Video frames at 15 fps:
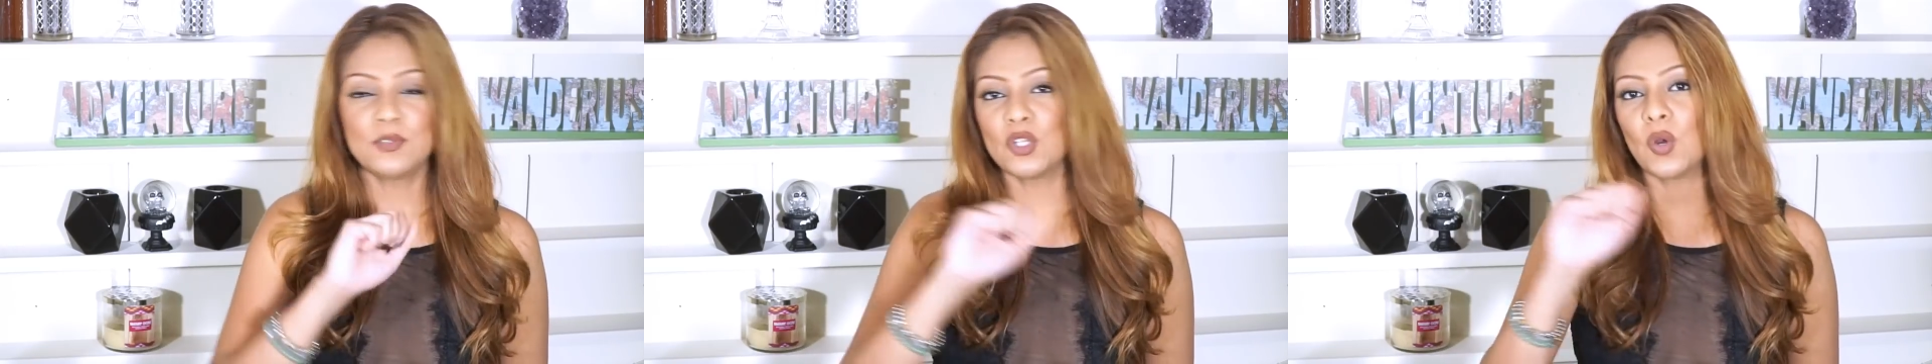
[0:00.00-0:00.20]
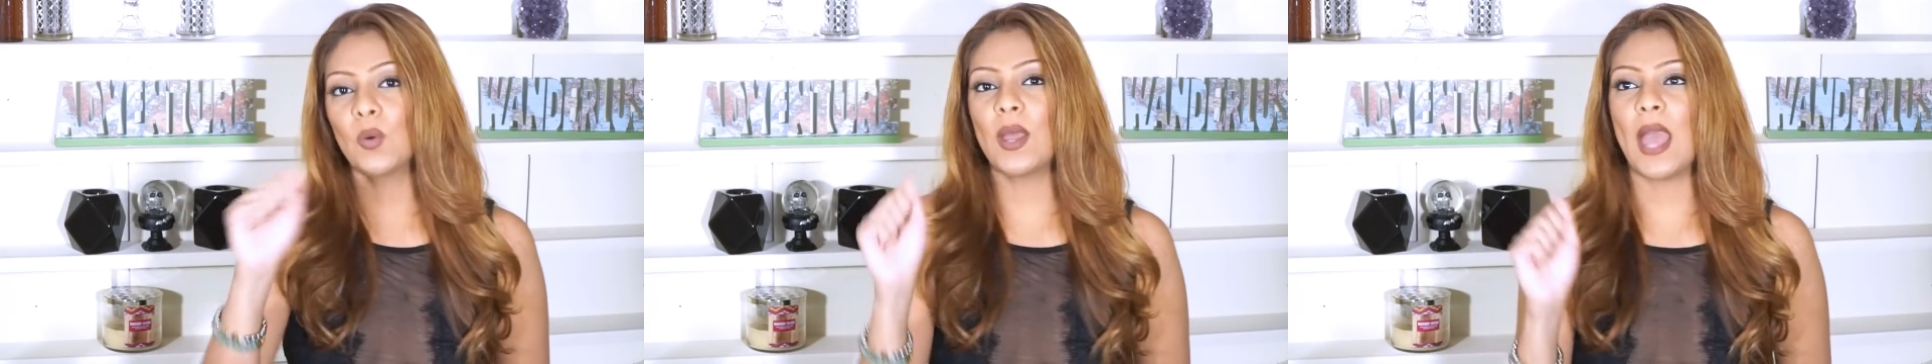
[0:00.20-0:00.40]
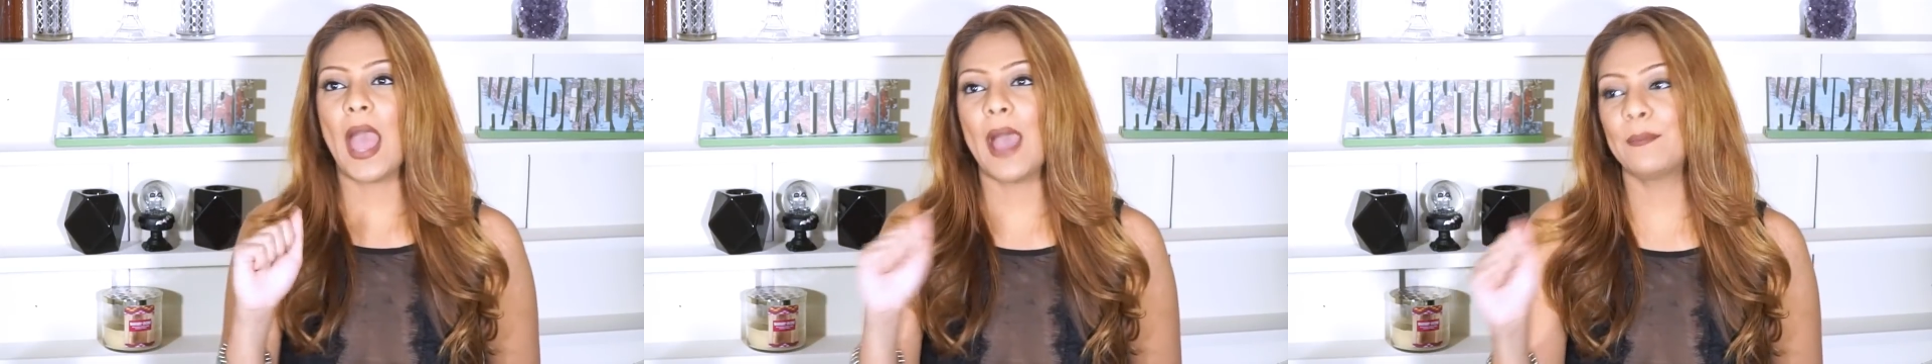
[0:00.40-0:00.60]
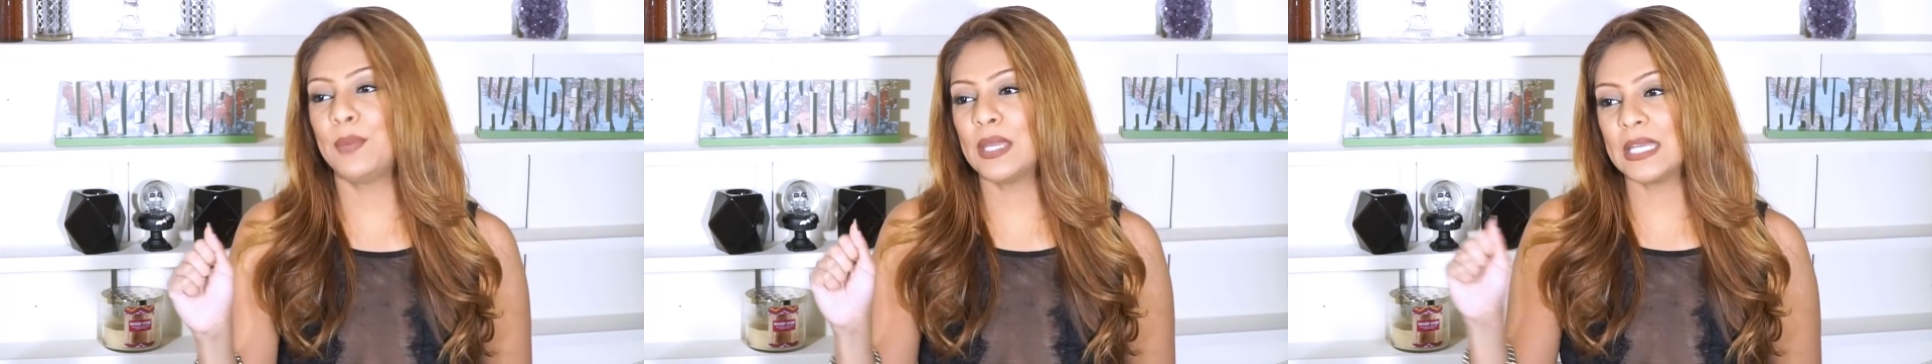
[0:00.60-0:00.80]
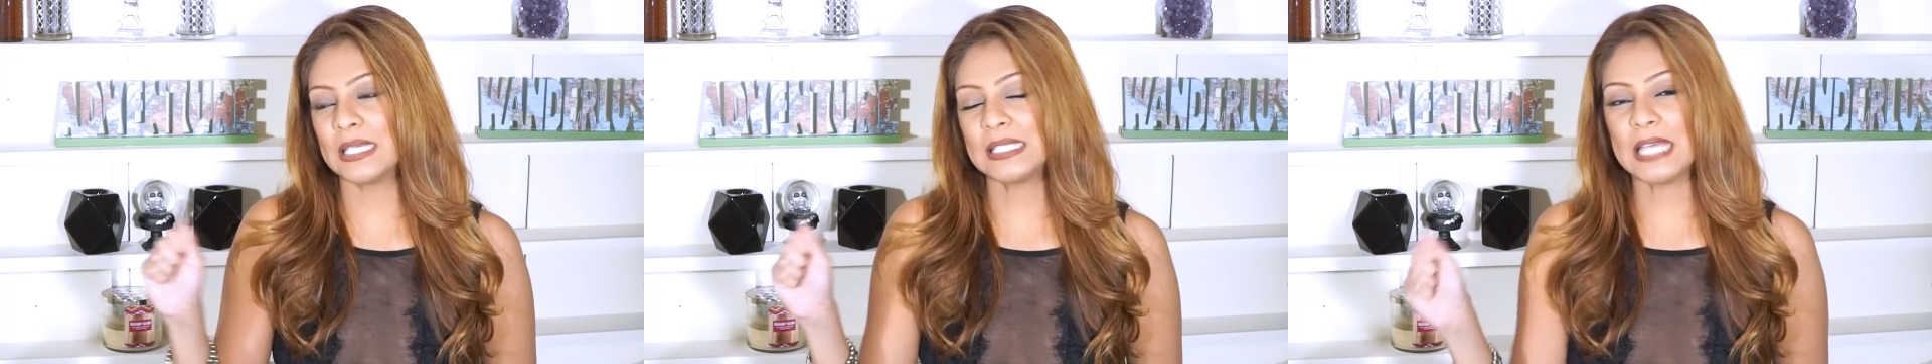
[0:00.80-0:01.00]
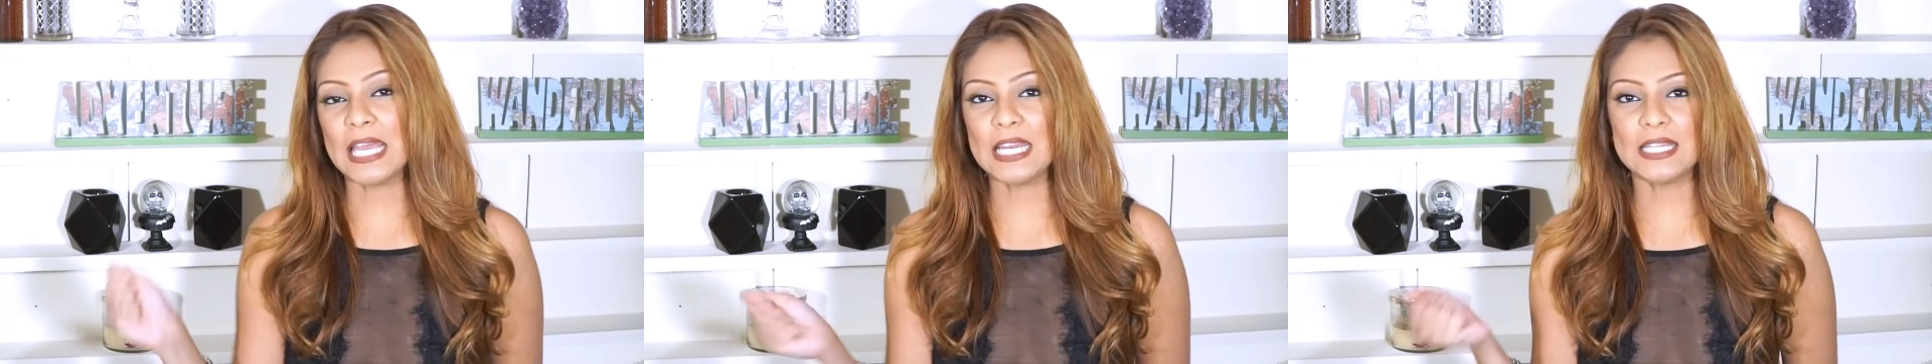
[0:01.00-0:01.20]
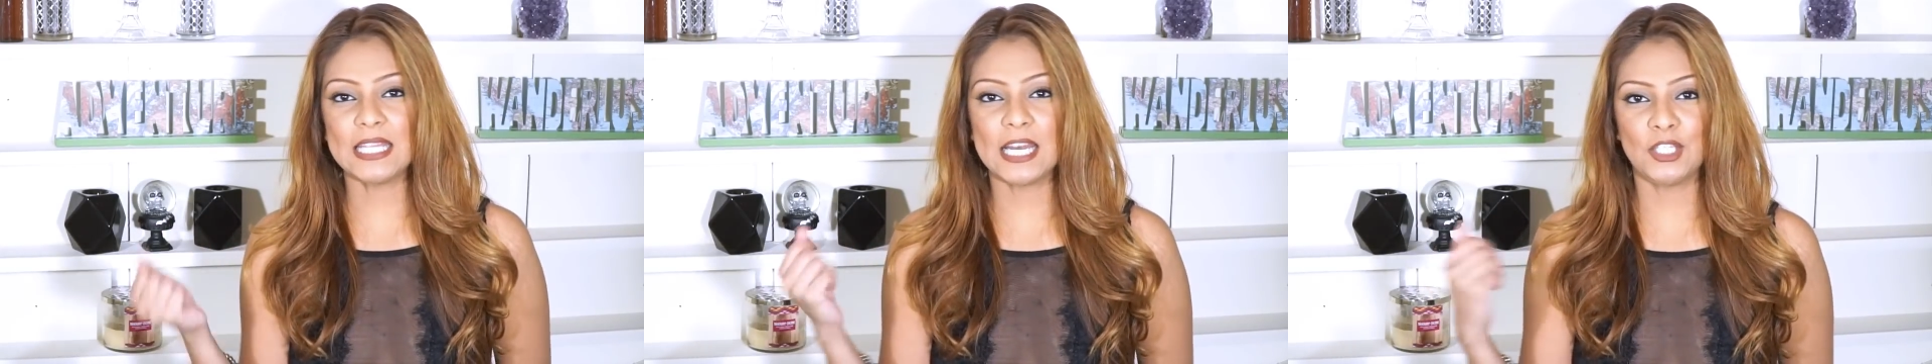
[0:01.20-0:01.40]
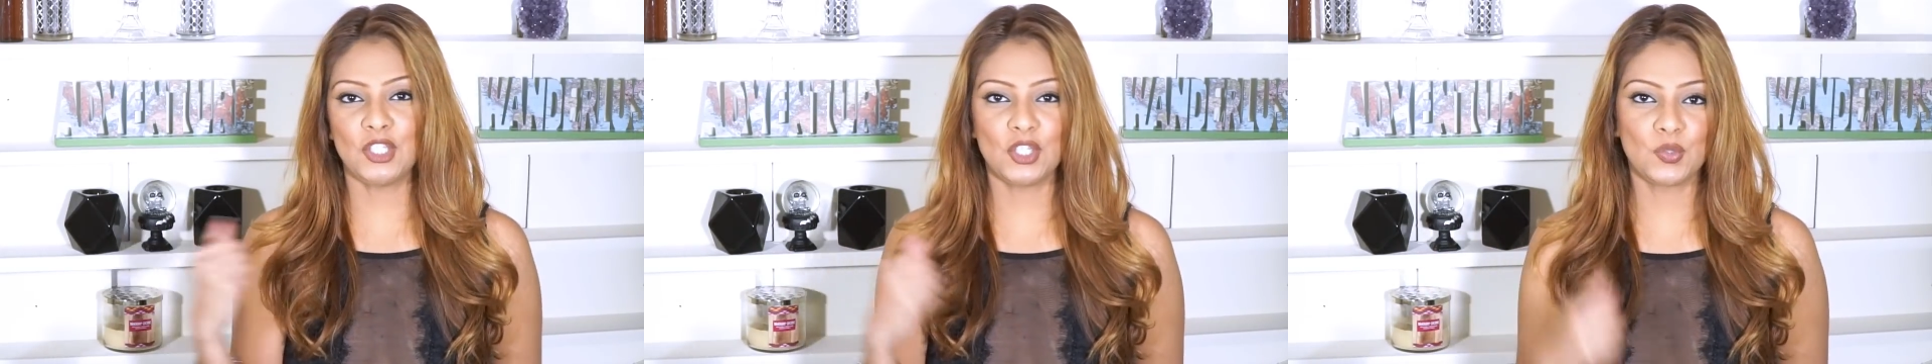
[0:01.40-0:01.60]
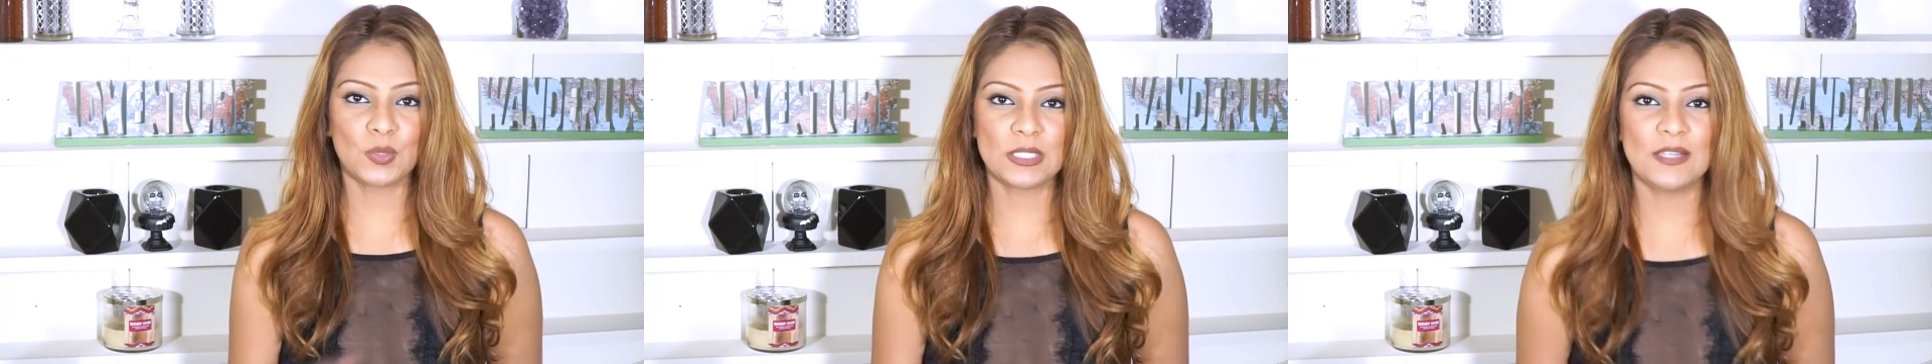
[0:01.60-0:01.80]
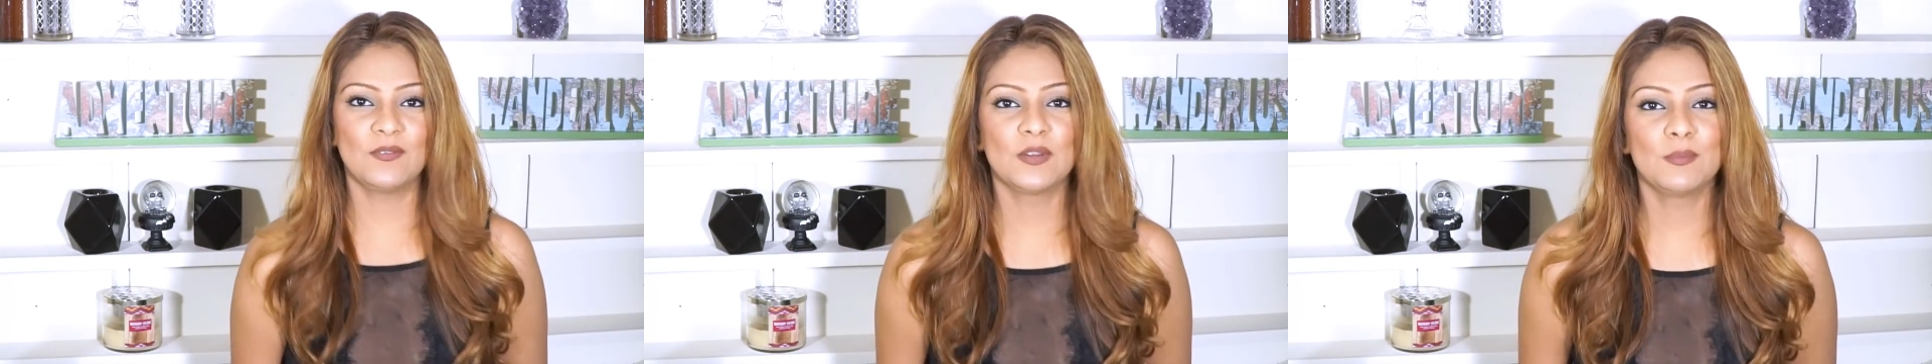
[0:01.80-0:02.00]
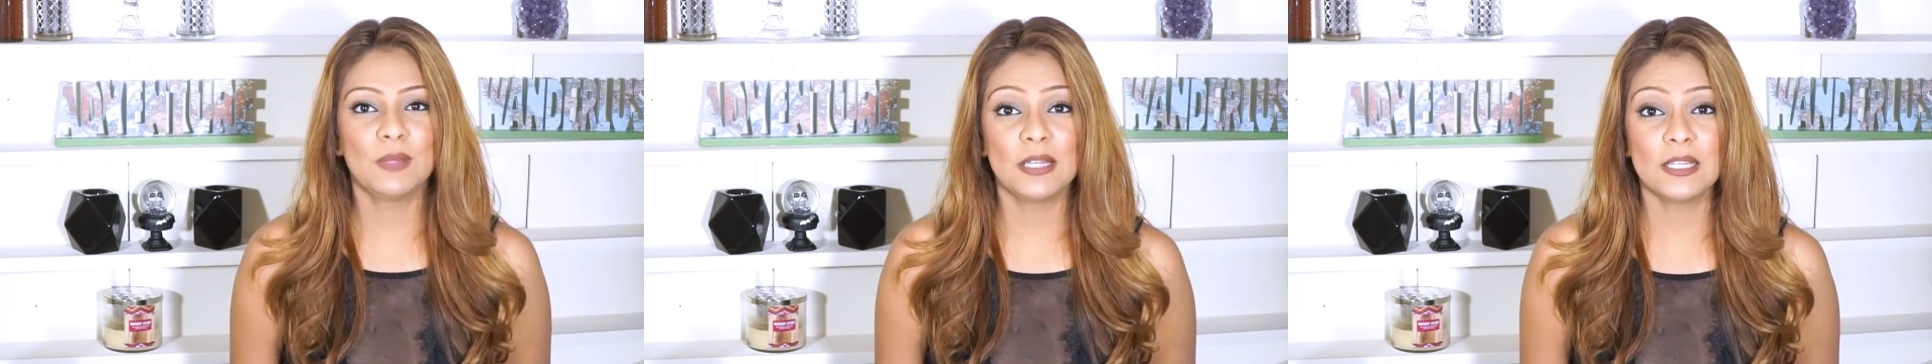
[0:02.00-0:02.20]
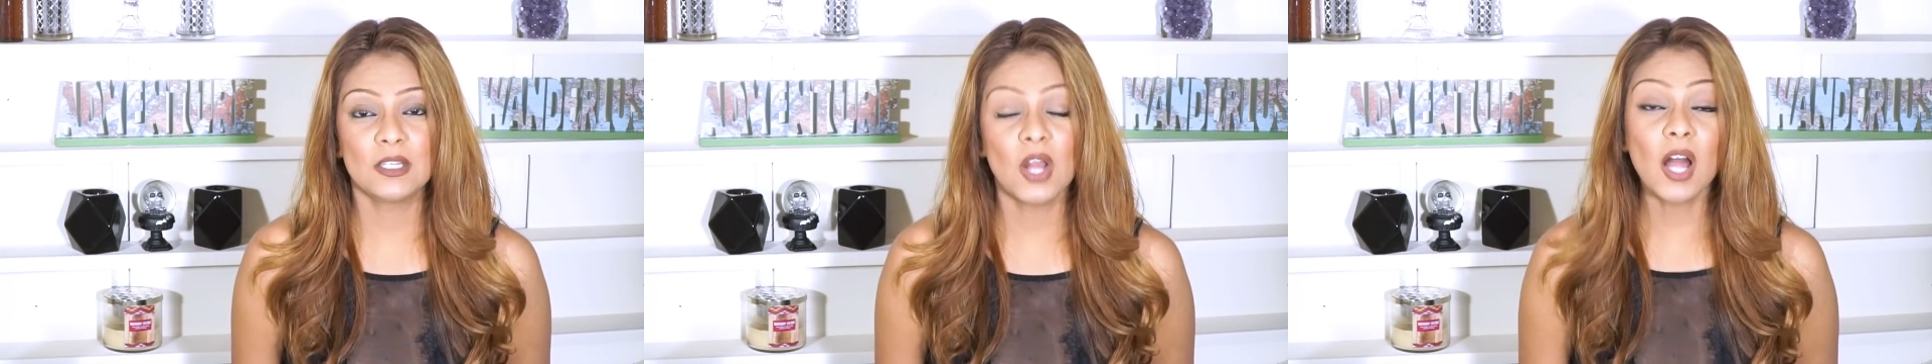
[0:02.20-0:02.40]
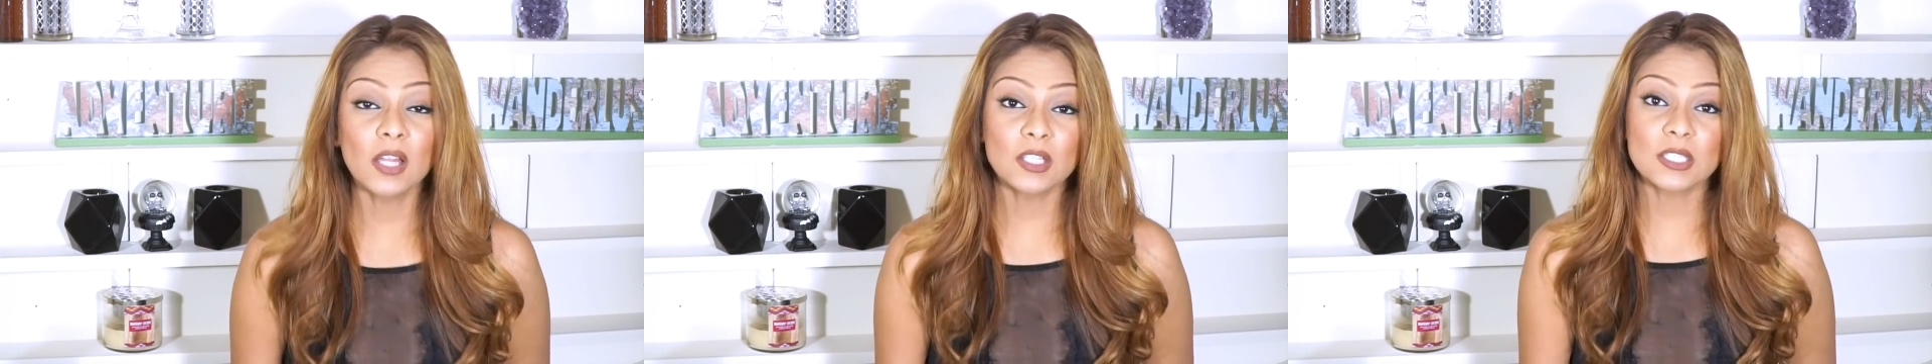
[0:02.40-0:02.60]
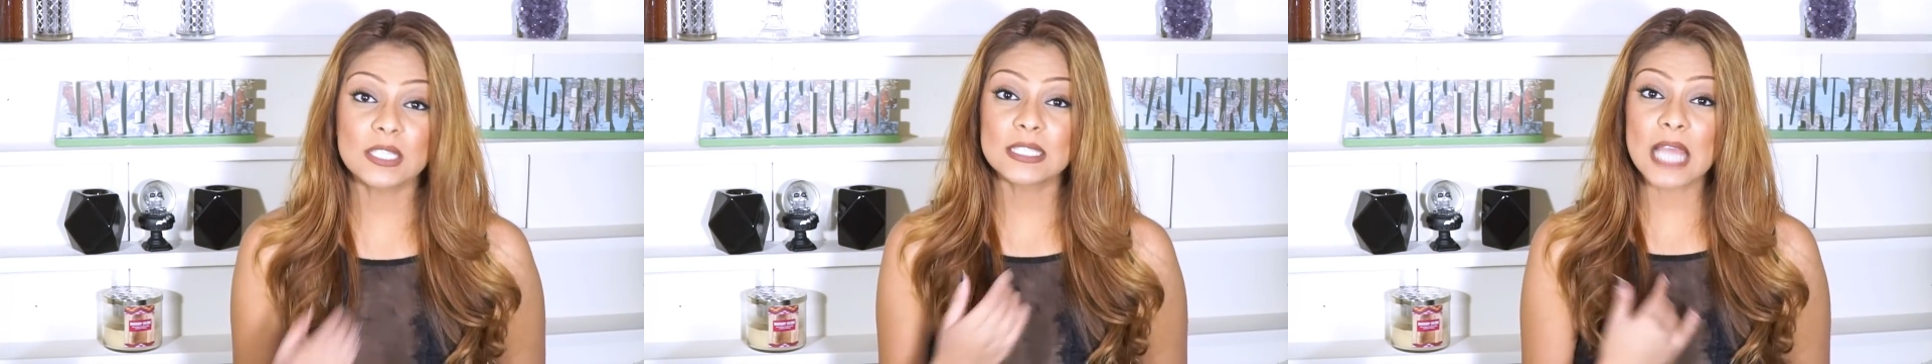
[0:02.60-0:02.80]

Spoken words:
so happy and excited that I just received $1,000,000,